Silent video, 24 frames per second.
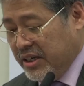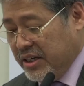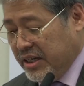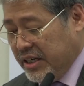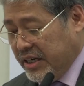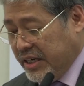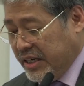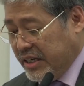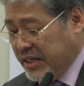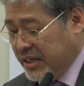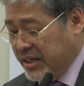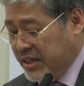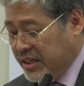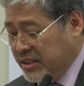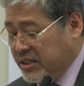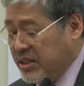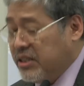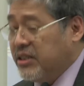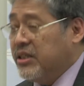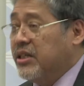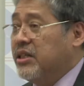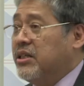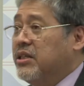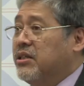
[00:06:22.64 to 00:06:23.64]

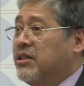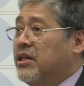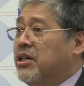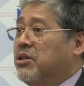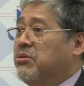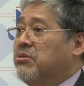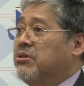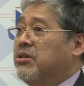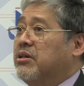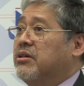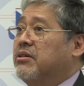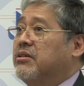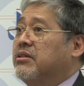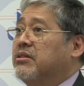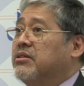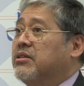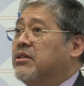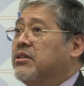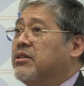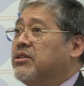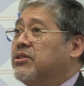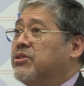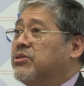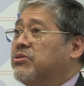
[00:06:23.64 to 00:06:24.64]
indicated our
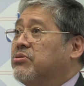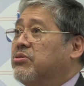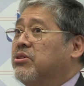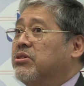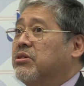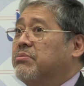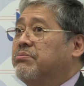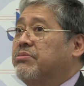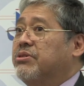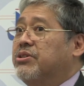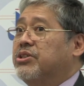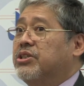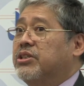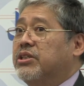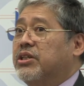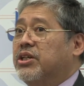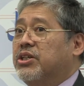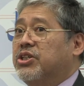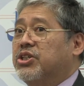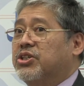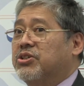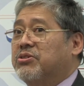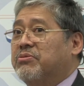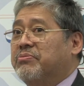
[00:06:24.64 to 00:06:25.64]
strong
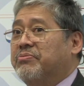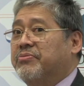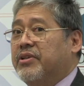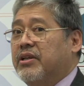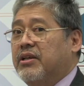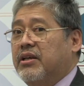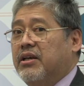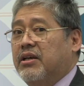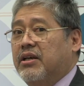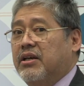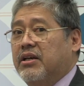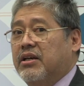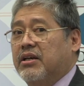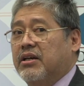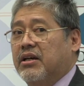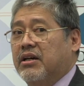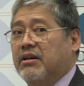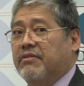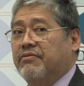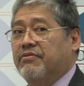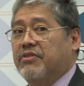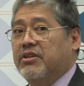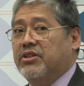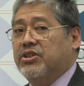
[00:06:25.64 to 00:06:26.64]
appreciation
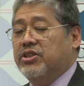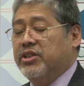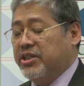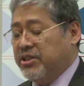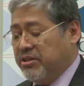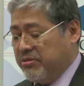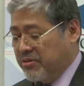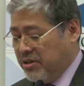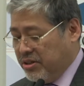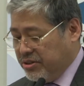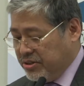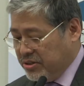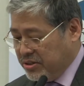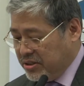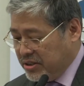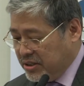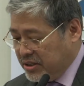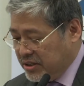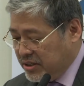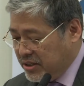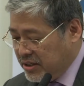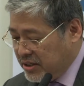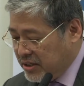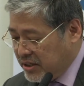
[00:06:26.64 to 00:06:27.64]
of the
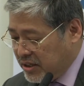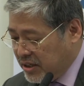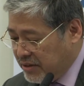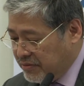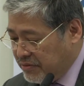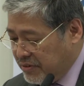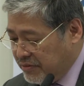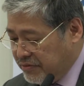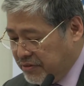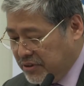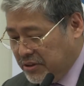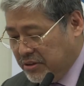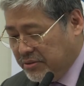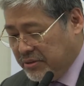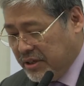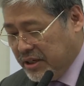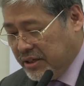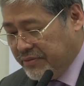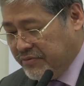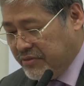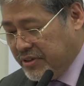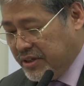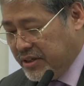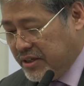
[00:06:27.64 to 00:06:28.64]
generosity of
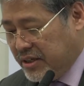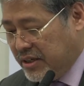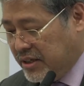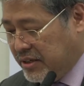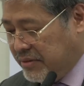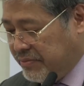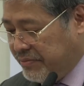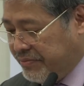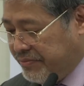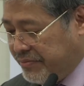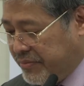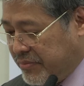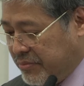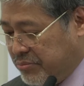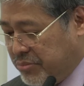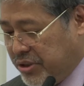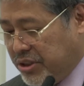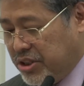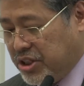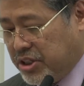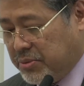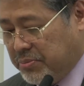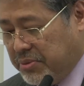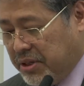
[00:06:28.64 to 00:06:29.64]
the
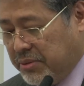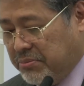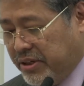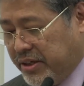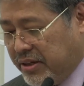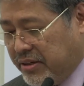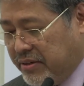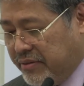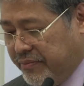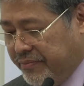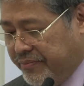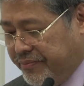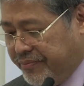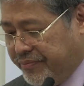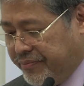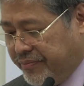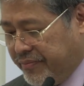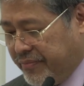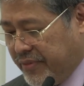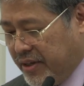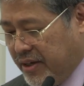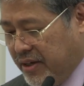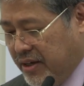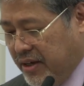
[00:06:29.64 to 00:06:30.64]
British public.
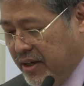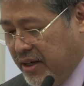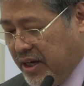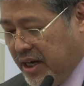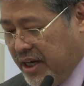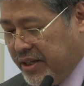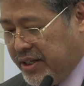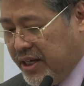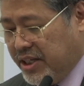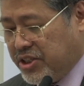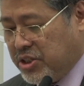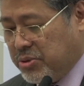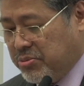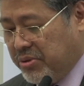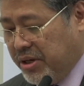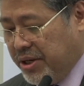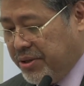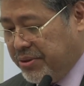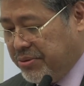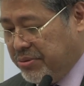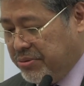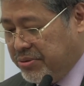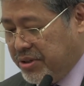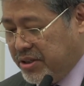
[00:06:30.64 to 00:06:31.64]
And that's why
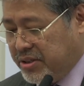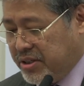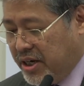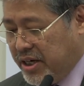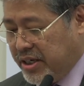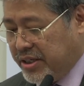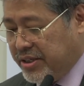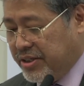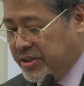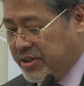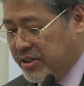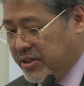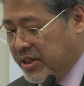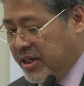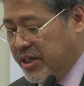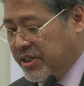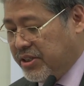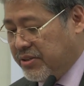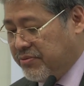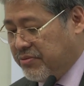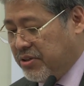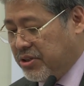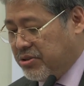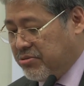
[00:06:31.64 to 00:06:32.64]
through the darkest days
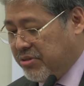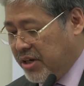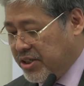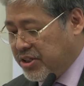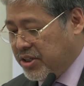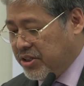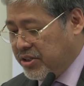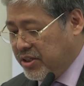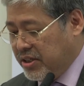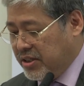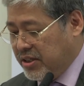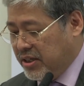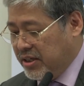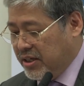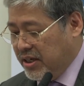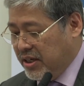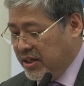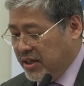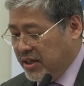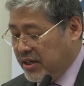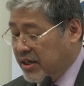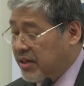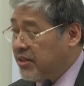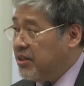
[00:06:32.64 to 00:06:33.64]
of the tragedy,
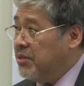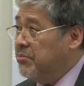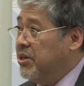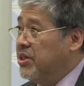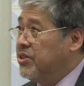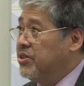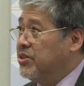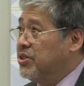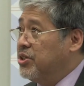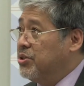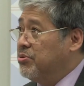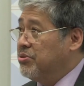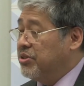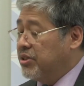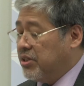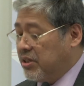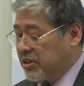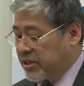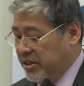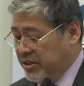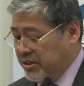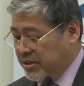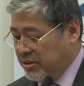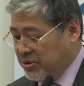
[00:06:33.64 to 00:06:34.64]
the message was
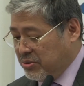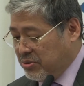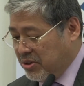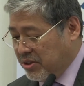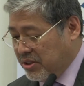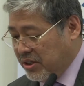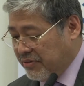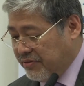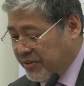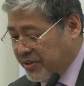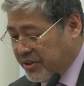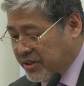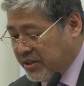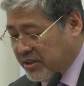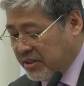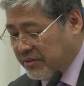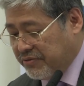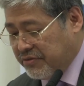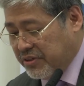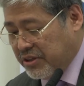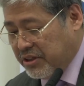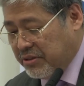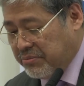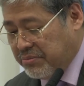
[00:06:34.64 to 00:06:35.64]
clear to all of us in the
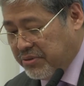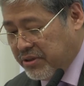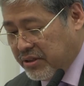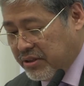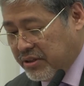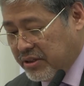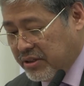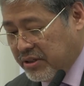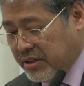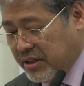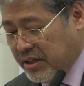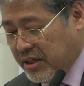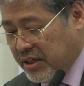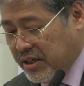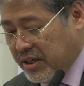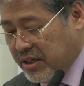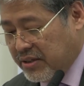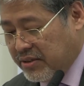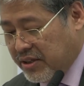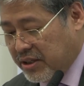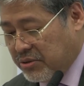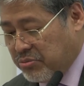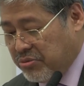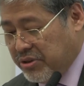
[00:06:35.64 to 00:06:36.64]
Philippines
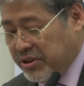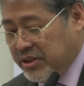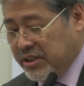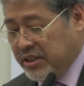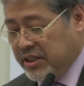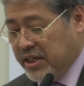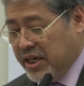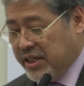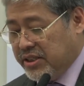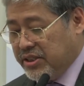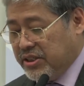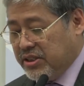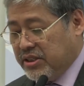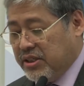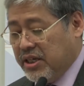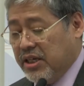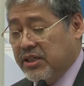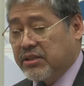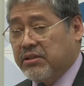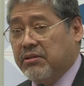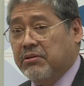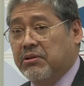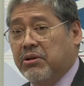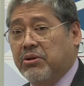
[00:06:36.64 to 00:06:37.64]
that we did not
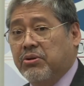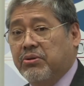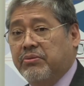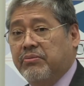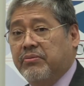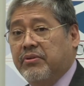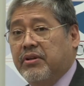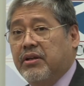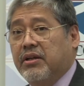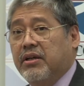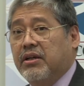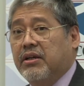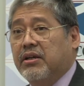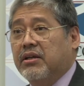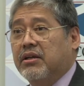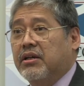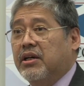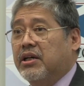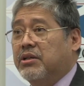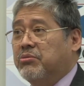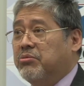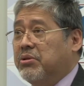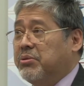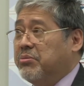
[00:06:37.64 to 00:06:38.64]
stand alone,
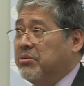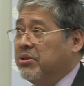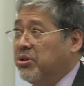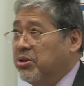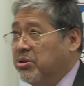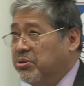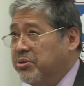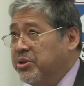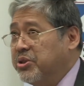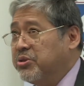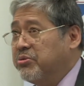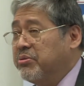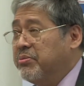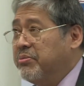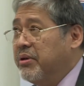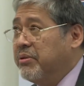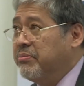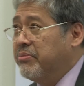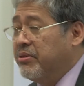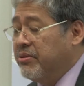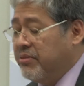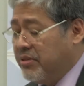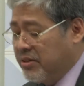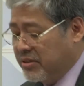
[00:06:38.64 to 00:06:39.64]
and we will always
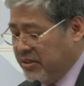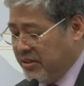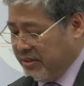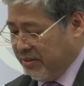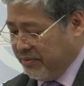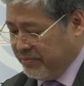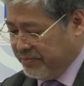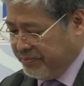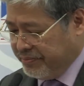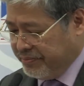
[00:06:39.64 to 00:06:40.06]
remember this.